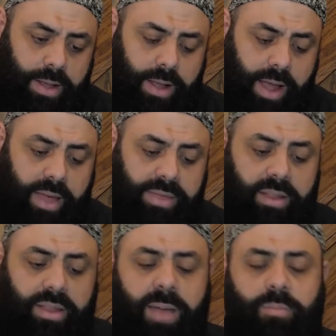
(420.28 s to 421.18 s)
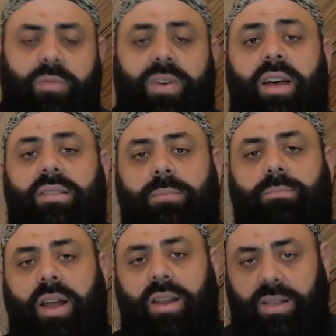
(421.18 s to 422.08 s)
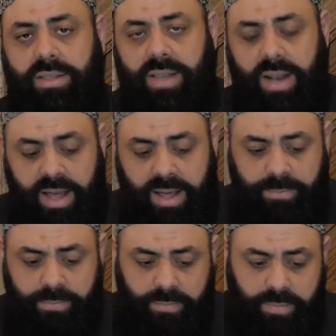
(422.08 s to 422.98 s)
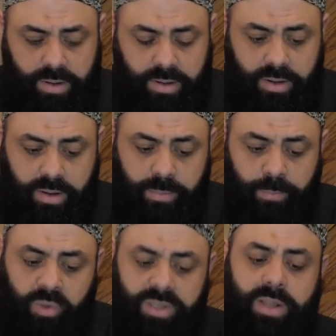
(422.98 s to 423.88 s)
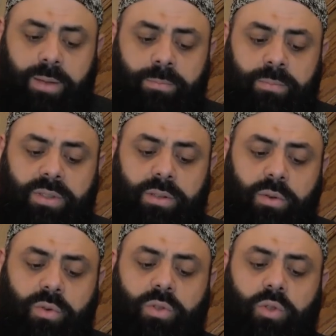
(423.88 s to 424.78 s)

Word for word: at the time of Adam, alayhi Muslims used to